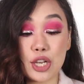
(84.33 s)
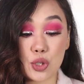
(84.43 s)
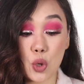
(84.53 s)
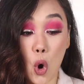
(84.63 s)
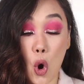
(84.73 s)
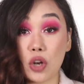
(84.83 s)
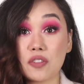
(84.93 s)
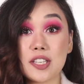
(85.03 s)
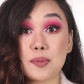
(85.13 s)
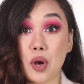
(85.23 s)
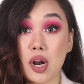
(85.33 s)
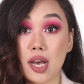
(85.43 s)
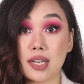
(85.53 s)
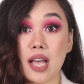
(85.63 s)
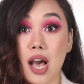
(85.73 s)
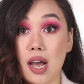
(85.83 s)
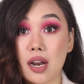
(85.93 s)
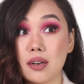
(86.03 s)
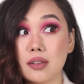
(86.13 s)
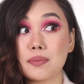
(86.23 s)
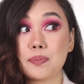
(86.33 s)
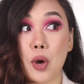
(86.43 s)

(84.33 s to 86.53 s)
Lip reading: So all of these products are